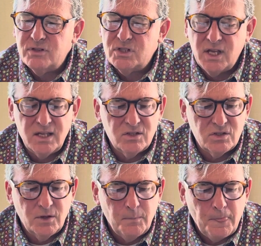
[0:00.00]

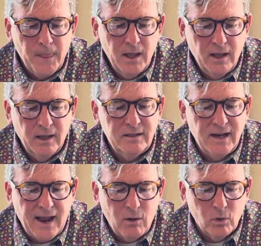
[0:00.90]
estates. A
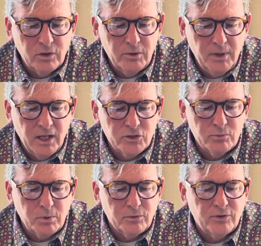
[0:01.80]
dower, to be
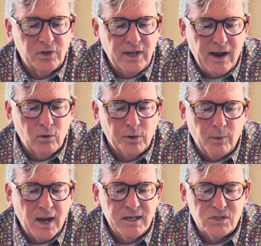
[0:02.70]
eligible for dower
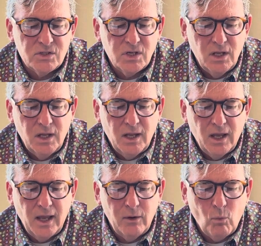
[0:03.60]
rights,
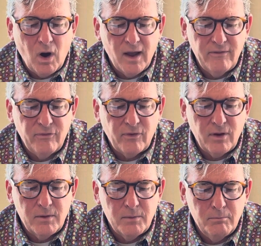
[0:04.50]
a wife
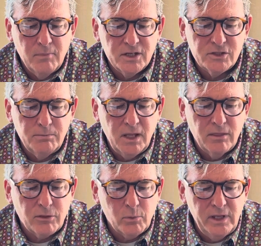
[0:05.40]
must
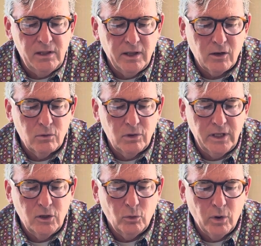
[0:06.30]
meet three
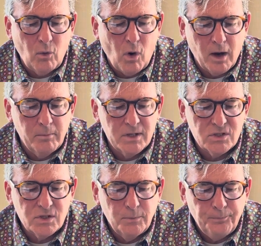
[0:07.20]
legal
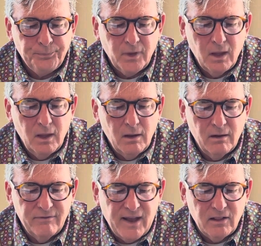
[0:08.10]
requirements:
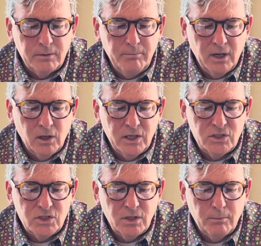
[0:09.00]
a valid
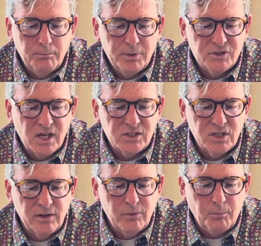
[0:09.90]
marriage,
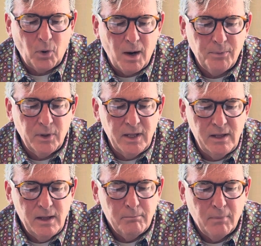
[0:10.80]
possession of the
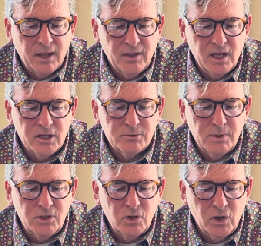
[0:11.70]
property by the
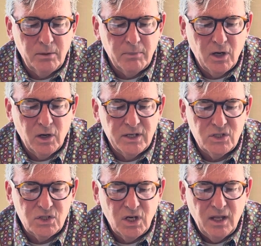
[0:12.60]
husband during
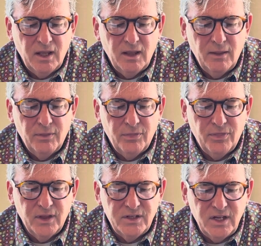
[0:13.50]
marriage,
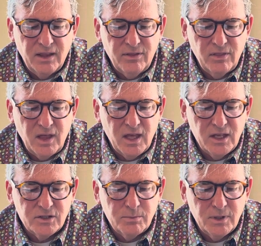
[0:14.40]
the death of the
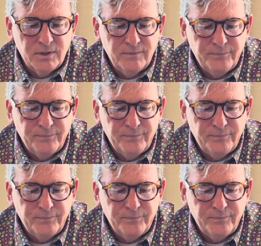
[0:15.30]
husband.